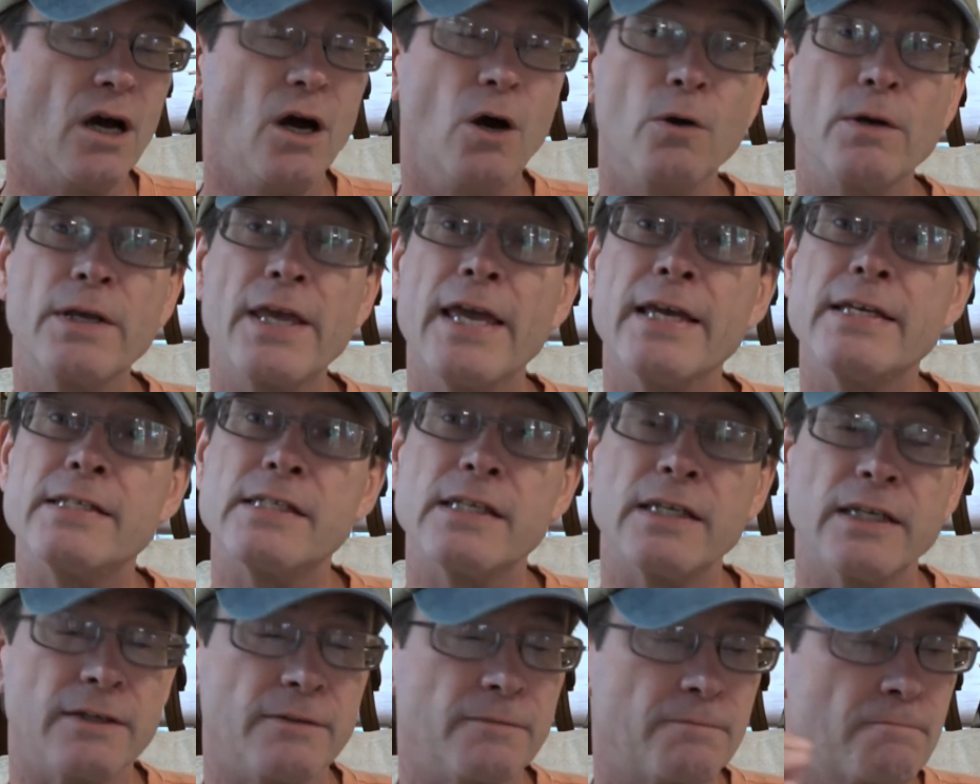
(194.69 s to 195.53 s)

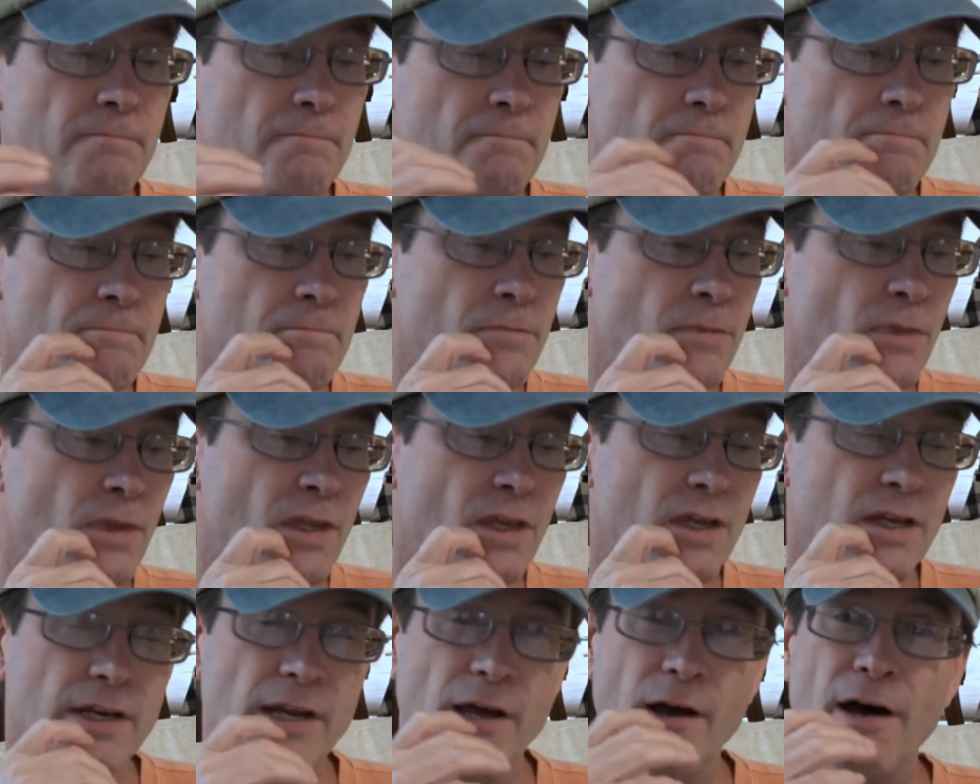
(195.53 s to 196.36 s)
OKC.
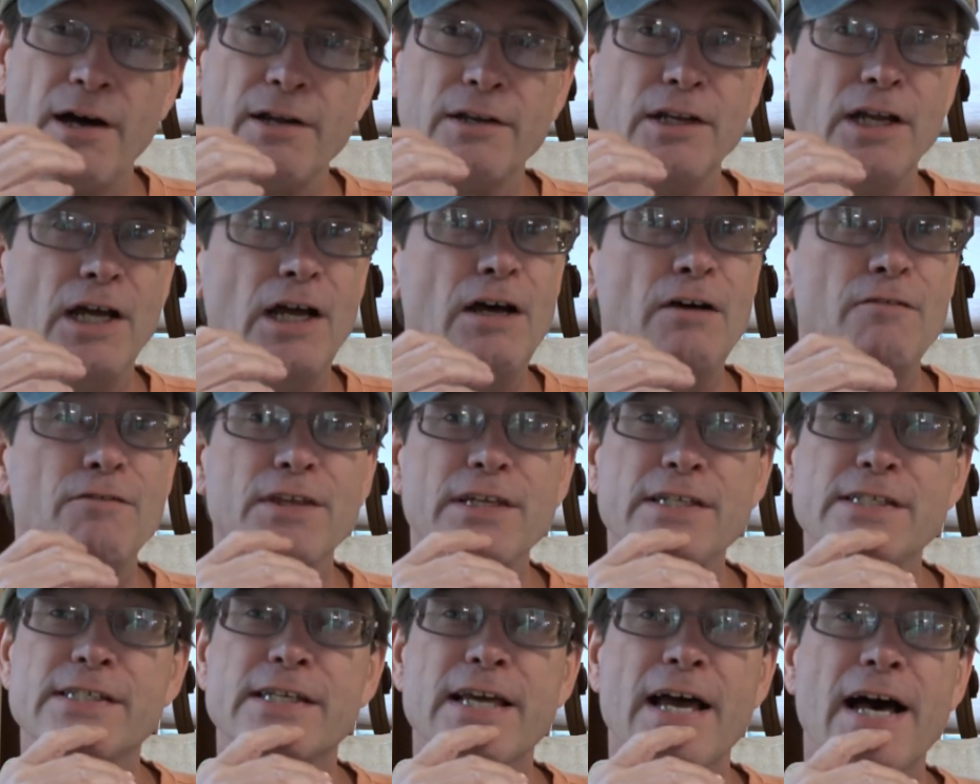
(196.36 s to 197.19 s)
Now, I love
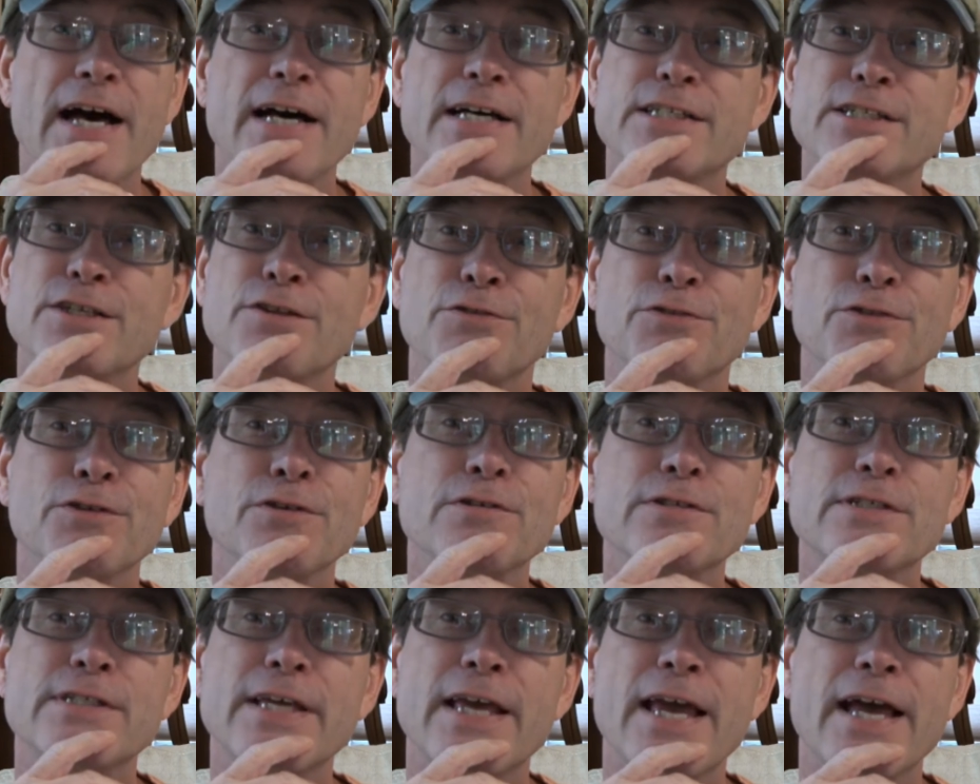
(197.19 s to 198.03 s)
these guys'
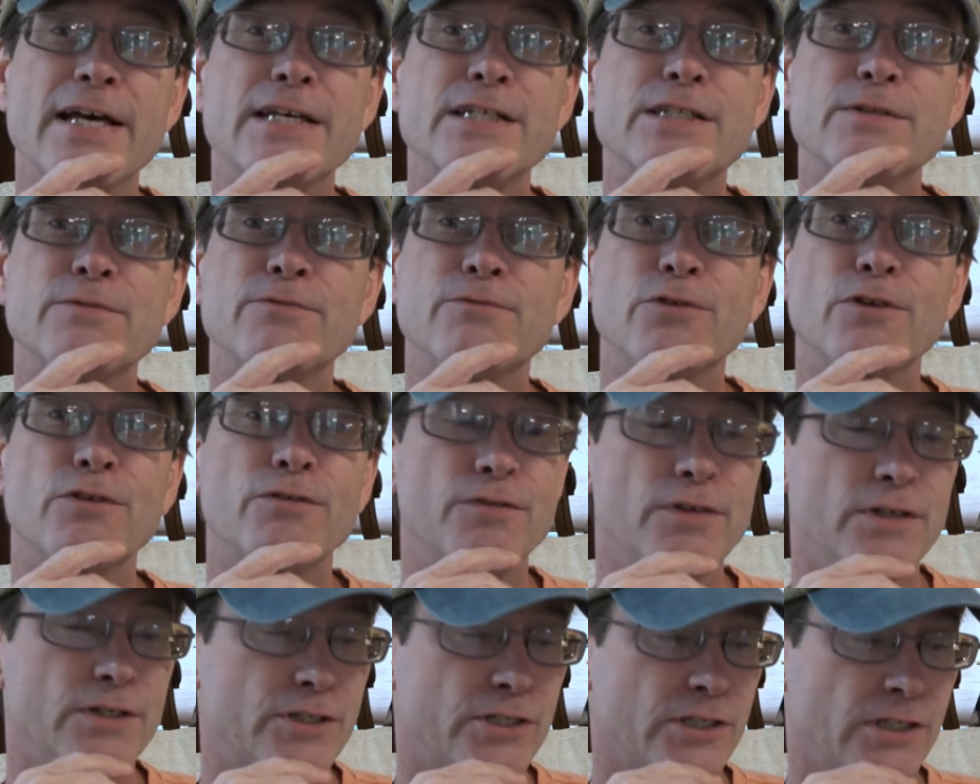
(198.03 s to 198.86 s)
enthusiasm for
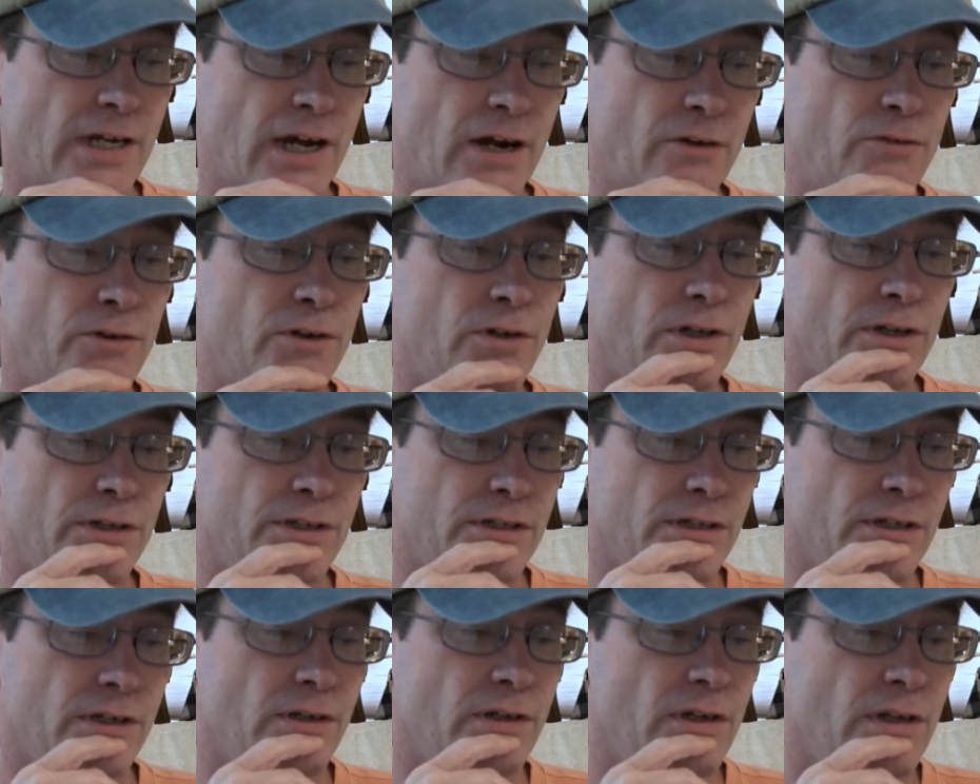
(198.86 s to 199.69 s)
fishing. I really
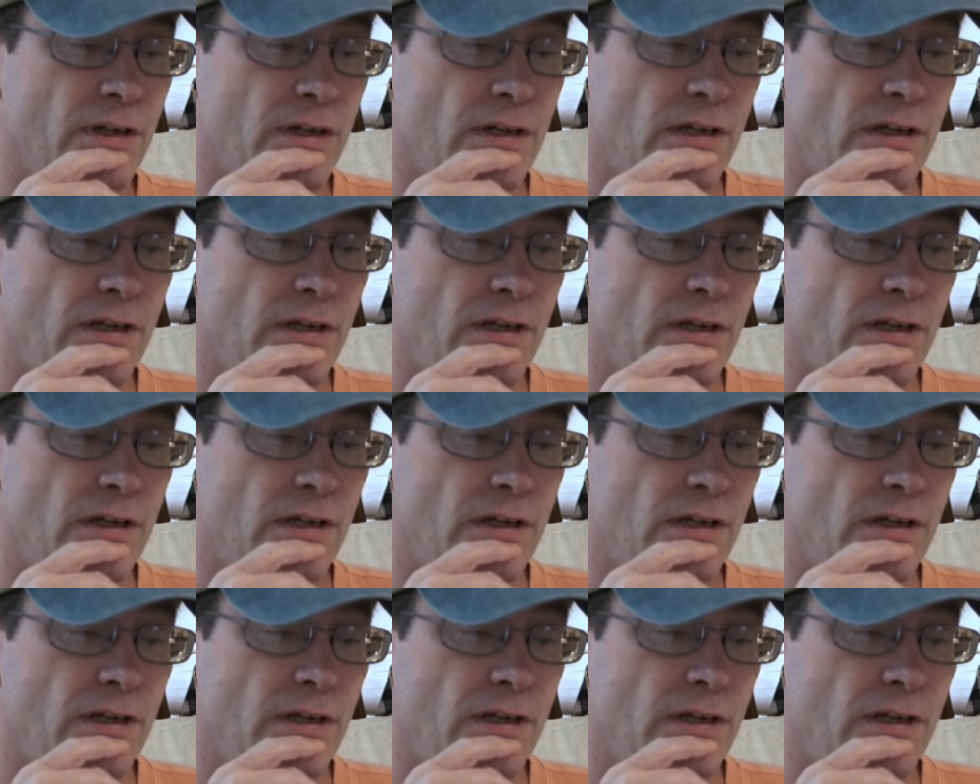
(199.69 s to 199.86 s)
do.